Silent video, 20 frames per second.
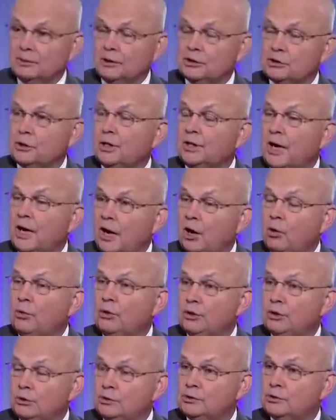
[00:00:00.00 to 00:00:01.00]
limits on
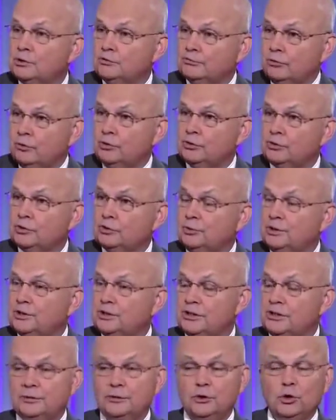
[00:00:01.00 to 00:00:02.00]
how we use the forces
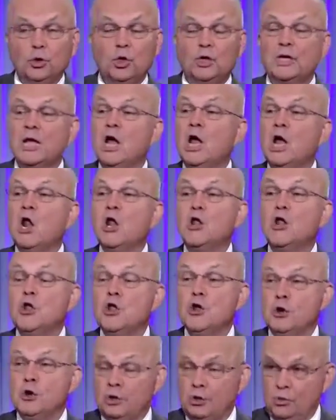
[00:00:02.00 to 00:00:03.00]
we send there. Look,
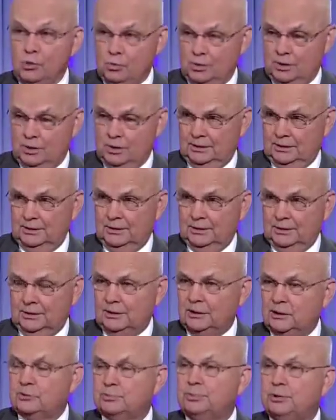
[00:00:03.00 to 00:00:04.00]
no one
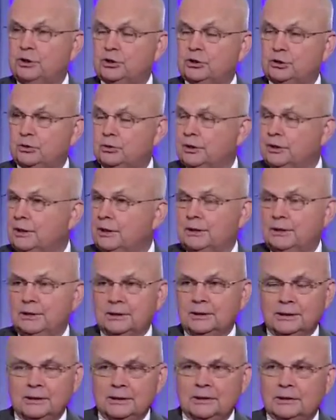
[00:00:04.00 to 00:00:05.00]
is
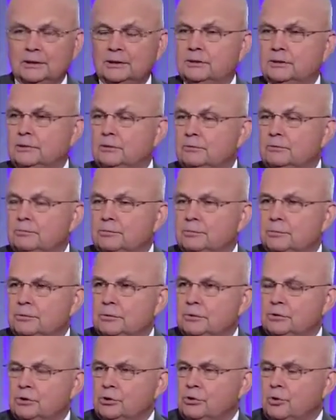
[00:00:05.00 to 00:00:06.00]
picturing
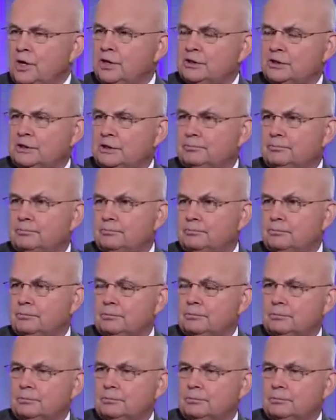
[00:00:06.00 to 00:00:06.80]
U.S.